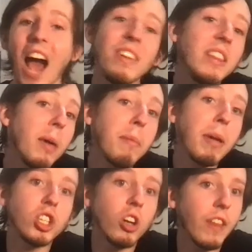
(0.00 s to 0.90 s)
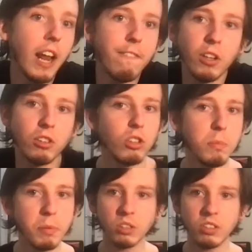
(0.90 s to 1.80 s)
I mean, they made sure that I felt
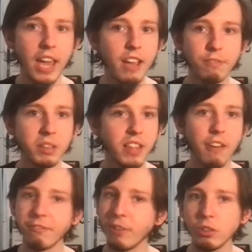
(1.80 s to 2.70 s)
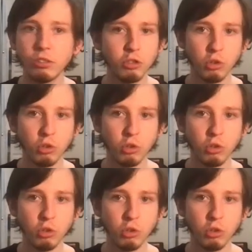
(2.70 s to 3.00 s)
super safe, but that first